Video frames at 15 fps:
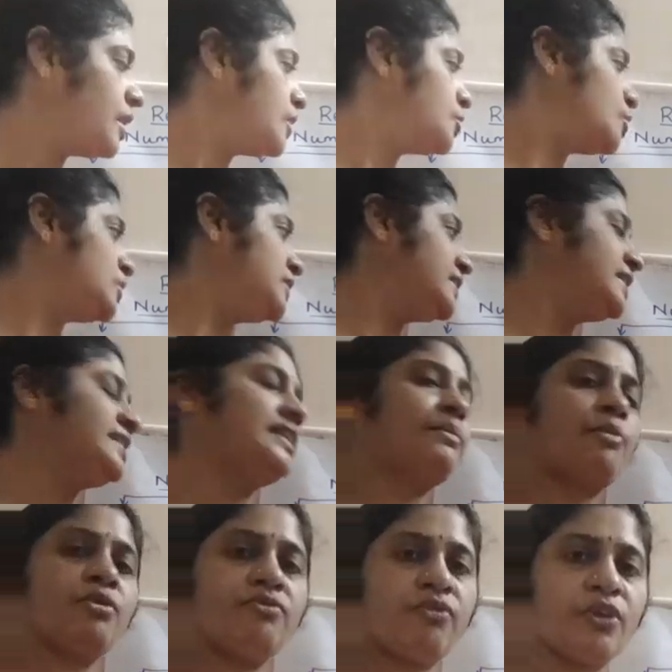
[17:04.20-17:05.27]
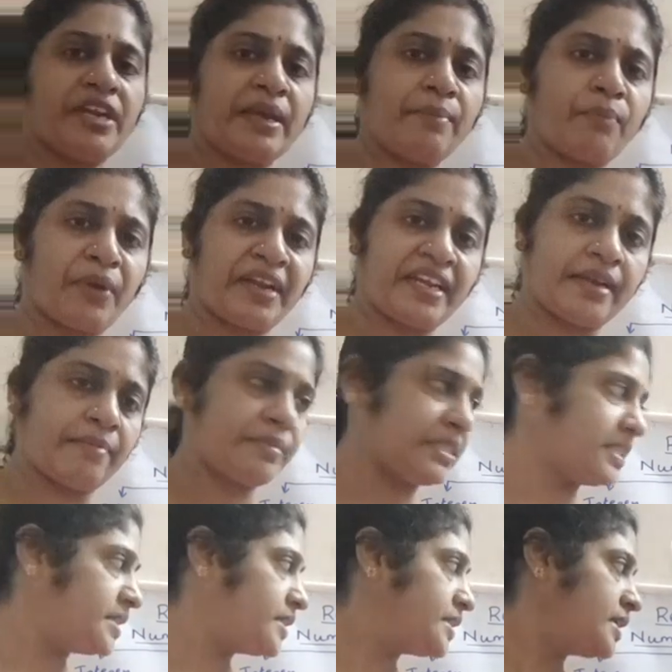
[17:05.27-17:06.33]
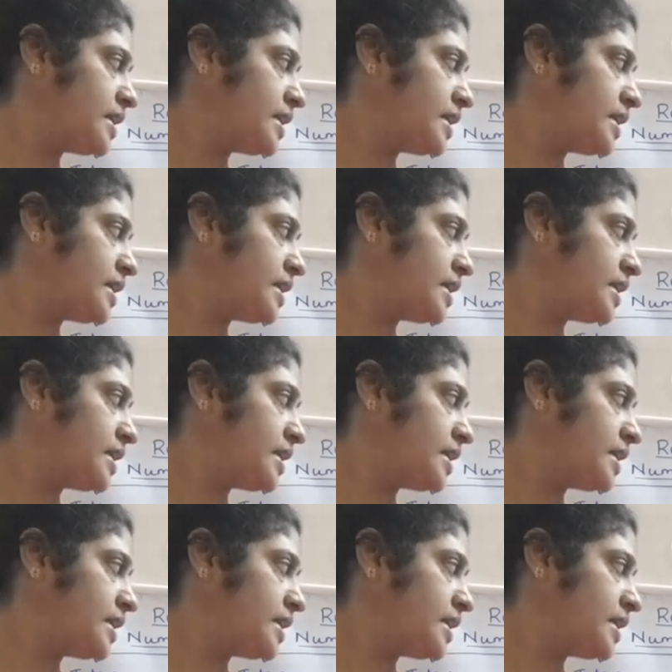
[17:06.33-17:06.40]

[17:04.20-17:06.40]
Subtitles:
So this is about floating point numbers.